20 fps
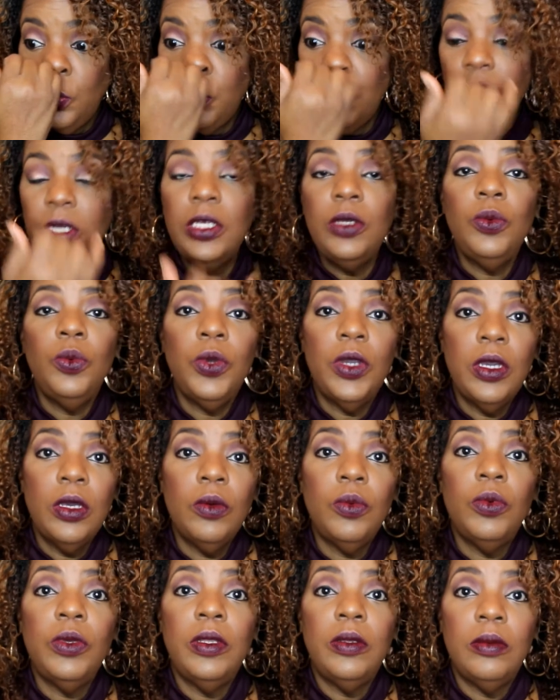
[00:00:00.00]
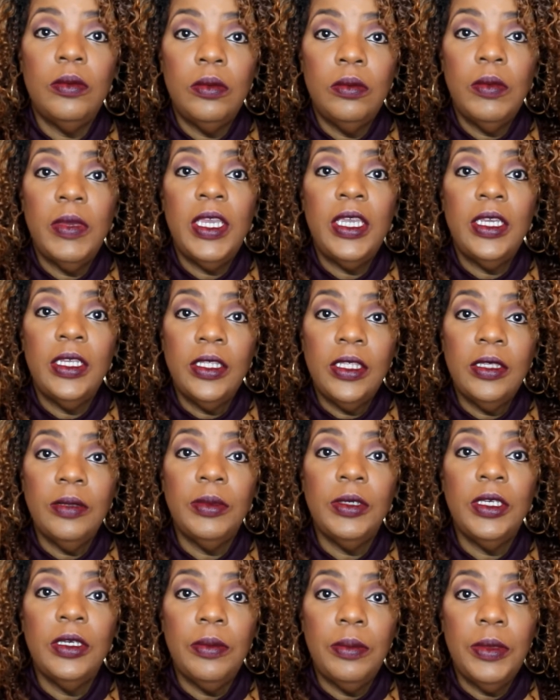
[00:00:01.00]
really well with making
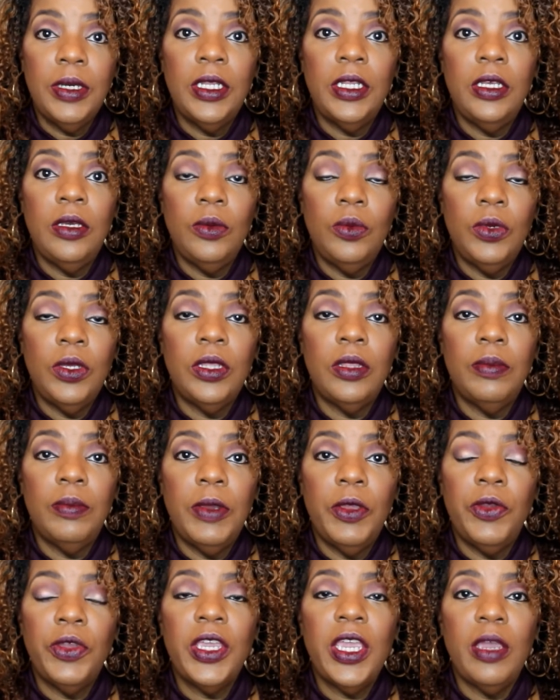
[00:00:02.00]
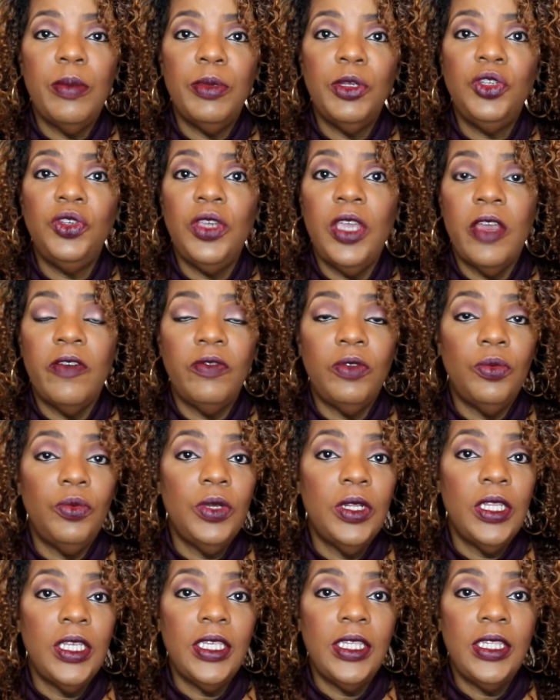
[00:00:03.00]
some good money with Mary Kay, but you have to
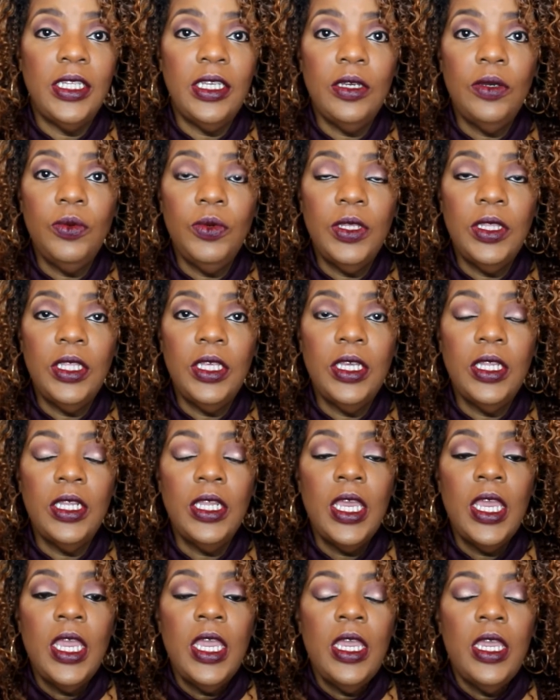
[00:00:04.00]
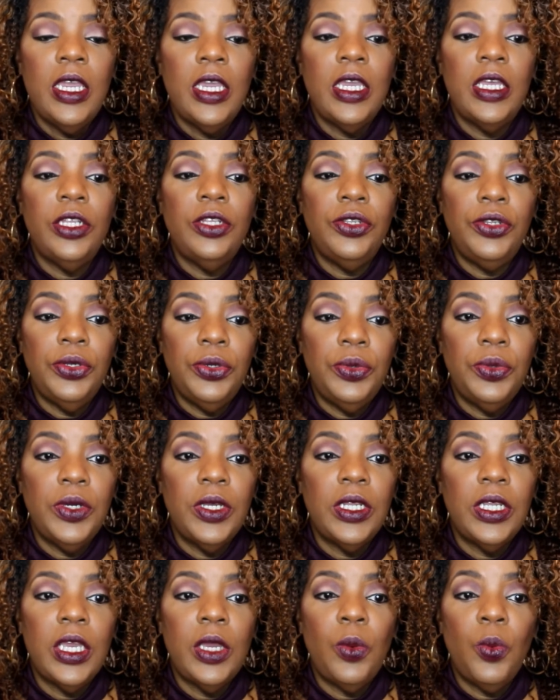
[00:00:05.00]
really stick with it and do
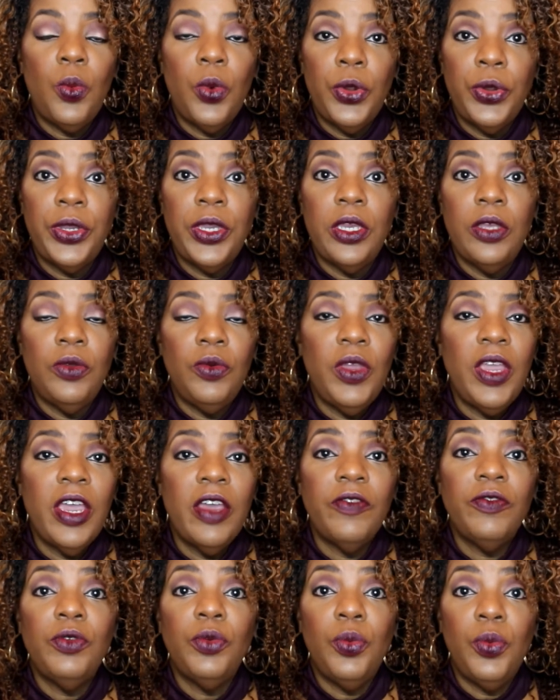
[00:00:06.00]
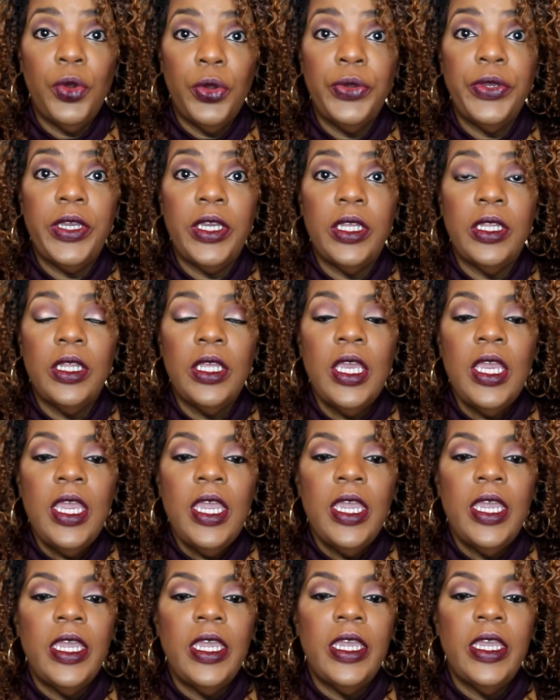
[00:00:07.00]
it and work it. You have to work it.
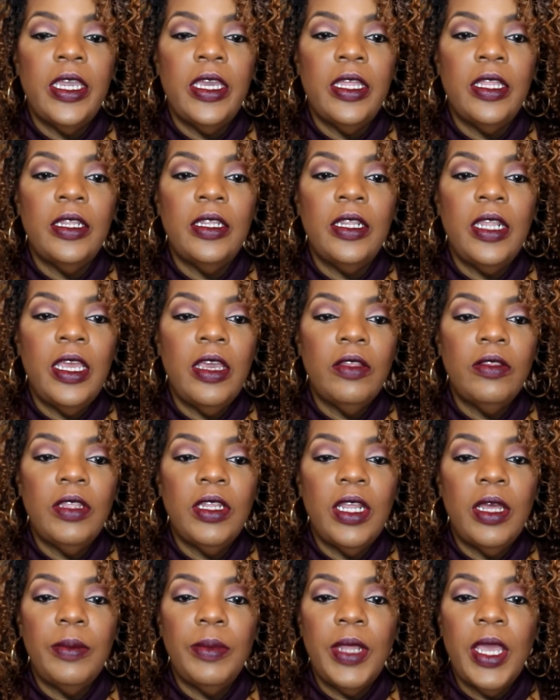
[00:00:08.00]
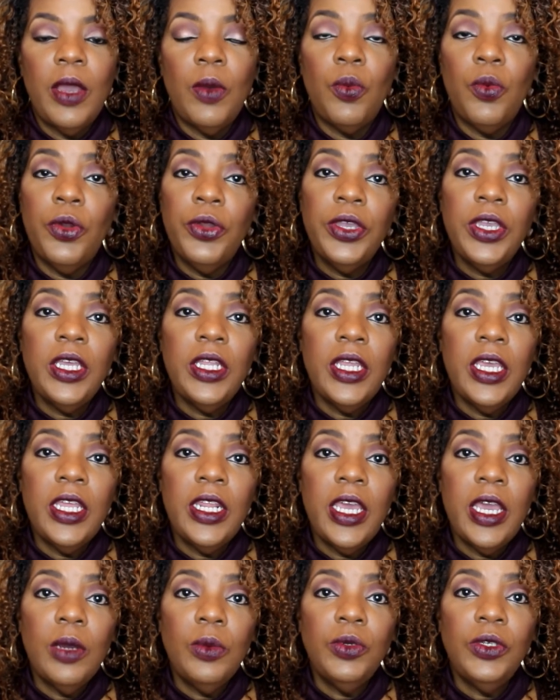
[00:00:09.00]
And now that I'm not working 8
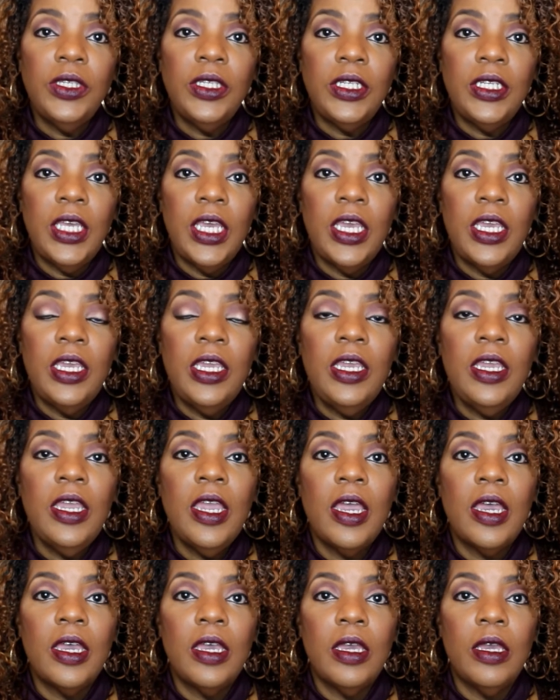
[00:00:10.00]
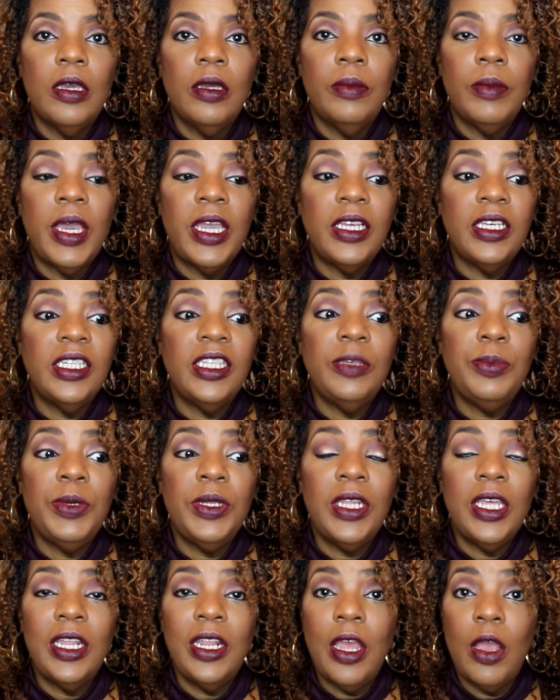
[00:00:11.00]
hours a day, I can
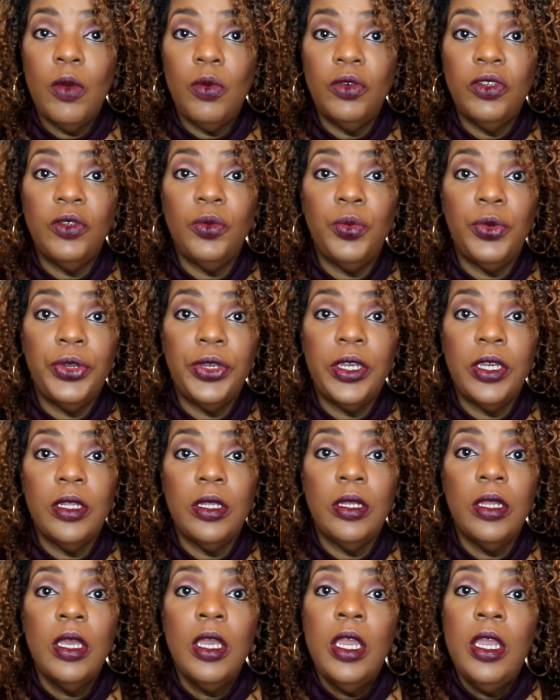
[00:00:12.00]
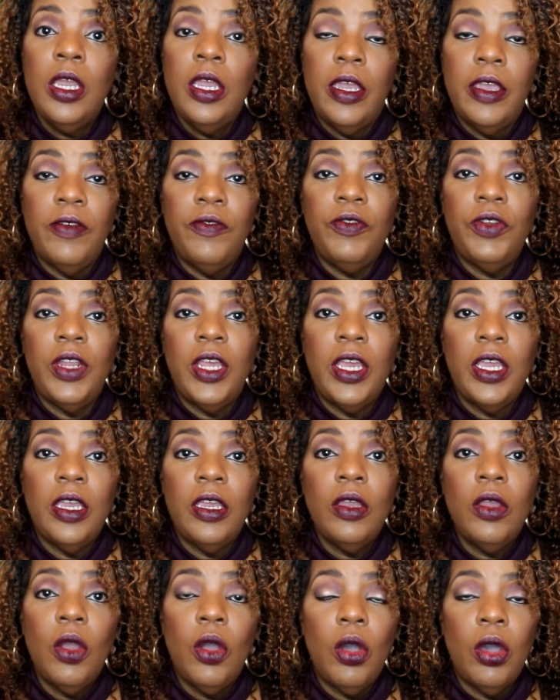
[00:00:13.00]
spend 8 hours working every
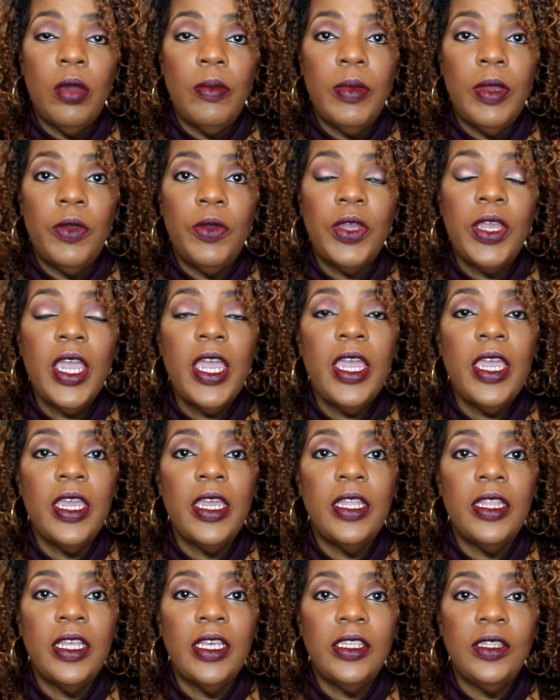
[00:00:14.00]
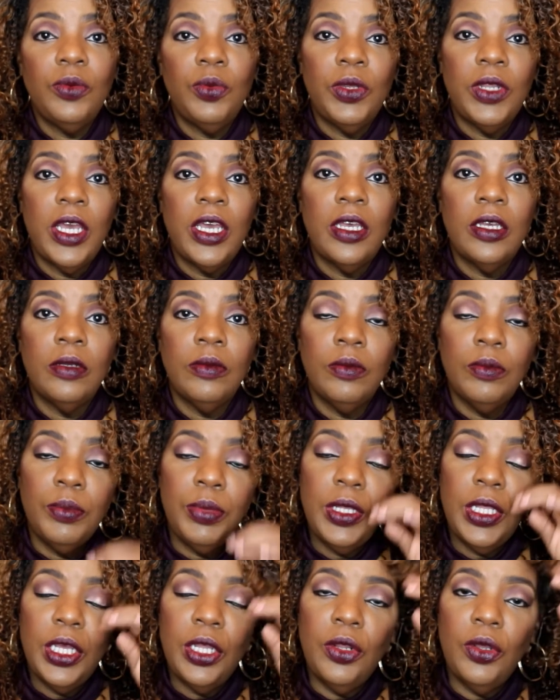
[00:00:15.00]
day on Mary Kay, and that's what I
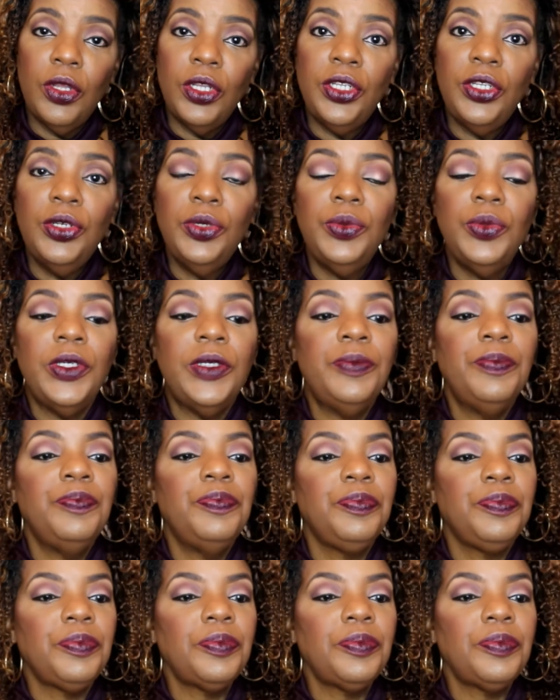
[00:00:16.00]
plan on doing.